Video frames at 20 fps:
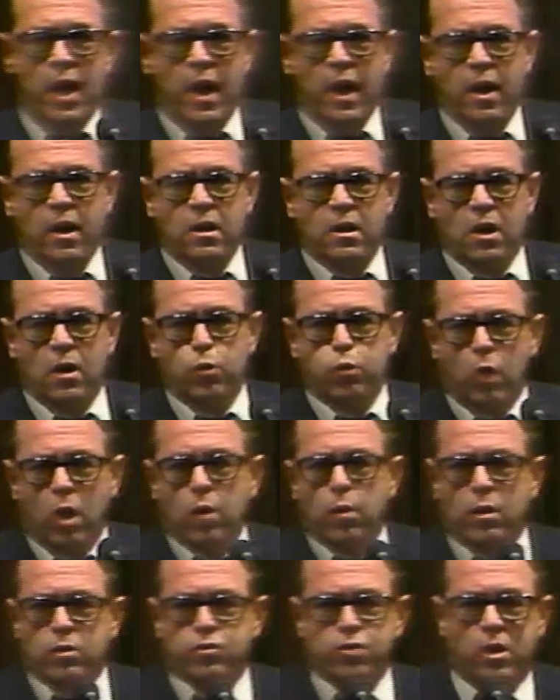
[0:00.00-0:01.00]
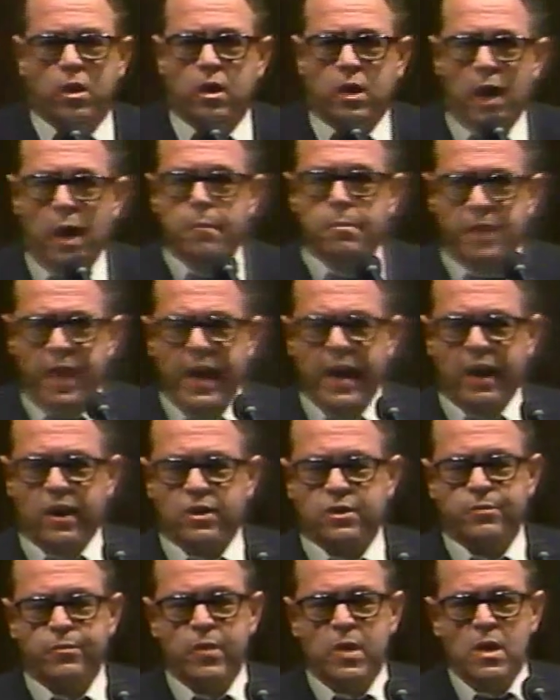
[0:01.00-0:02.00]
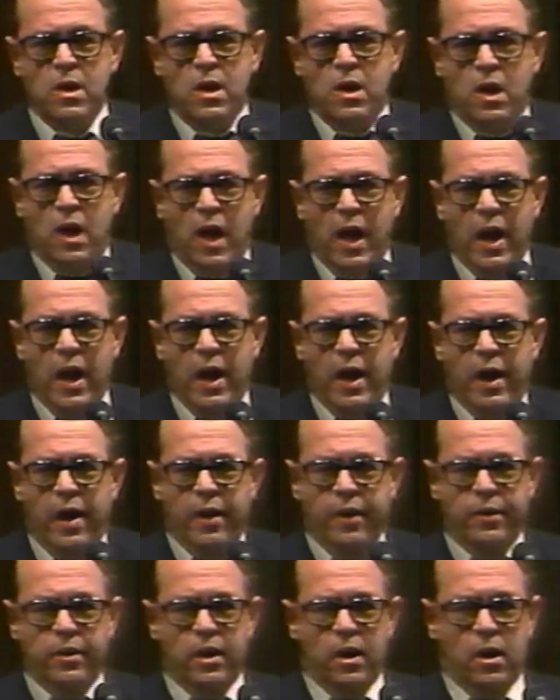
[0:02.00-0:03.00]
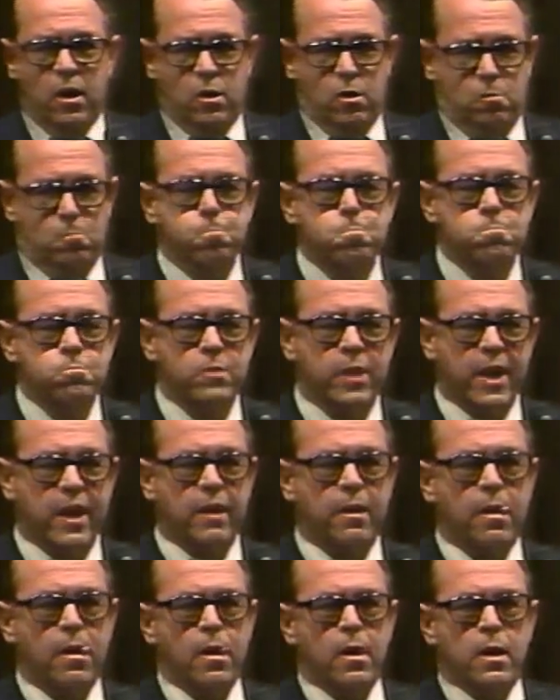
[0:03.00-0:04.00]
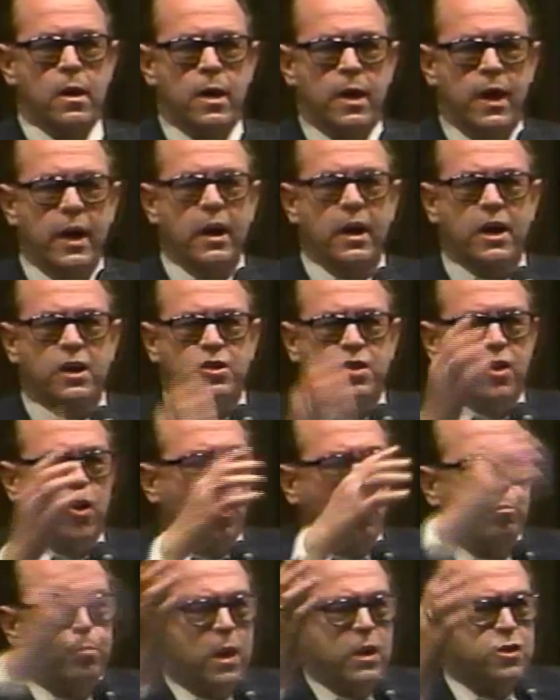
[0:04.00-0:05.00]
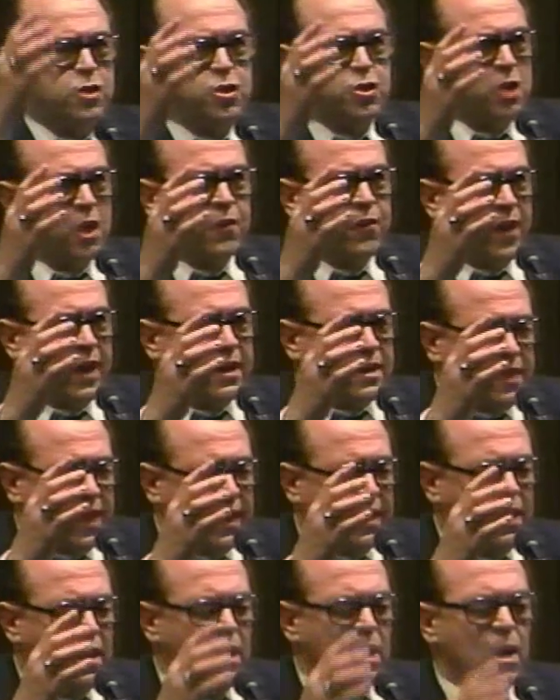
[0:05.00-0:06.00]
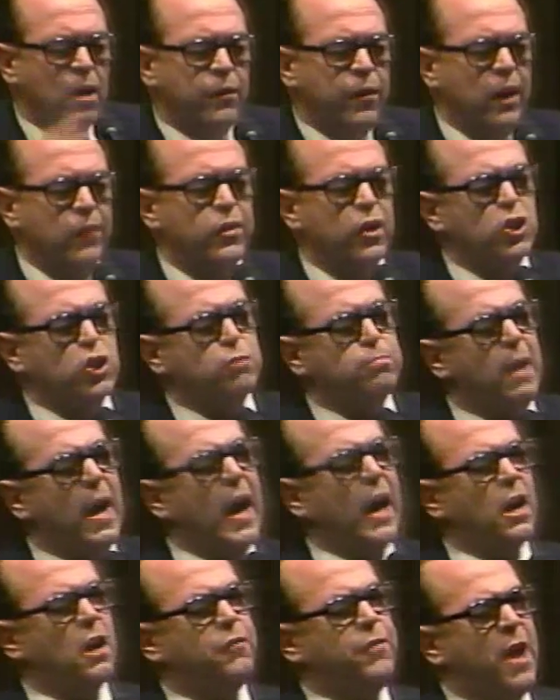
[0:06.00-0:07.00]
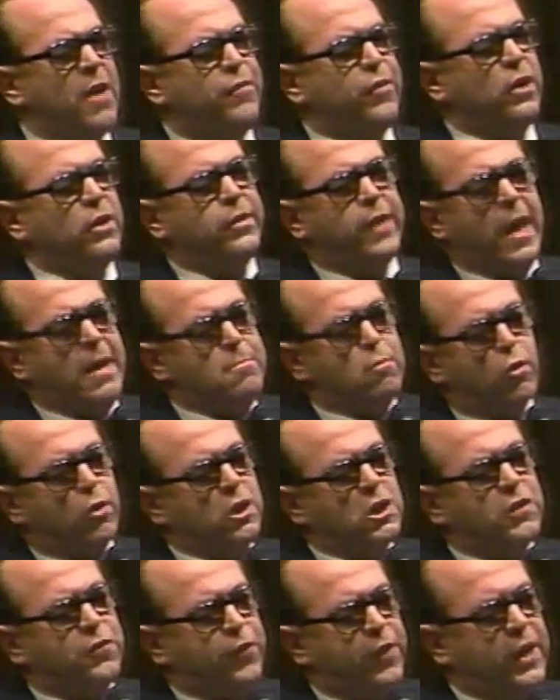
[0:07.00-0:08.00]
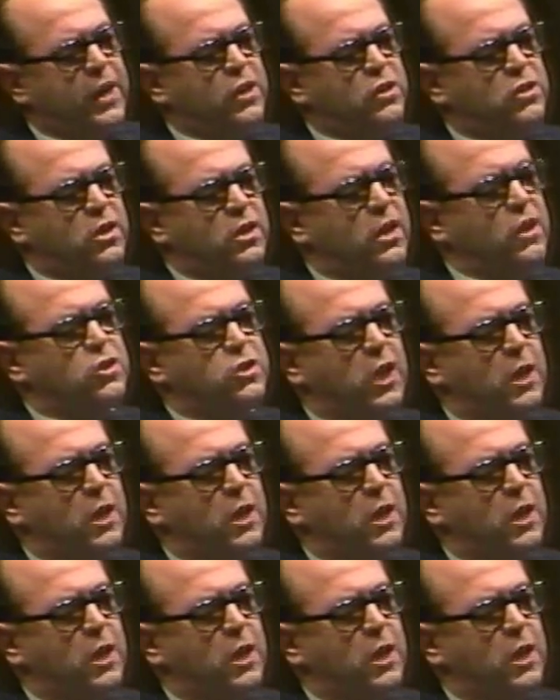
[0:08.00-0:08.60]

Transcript: and wondering what was going to come next. And then he listed a whole bunch of stuff like that. Then the smile of heaven came on his face, and he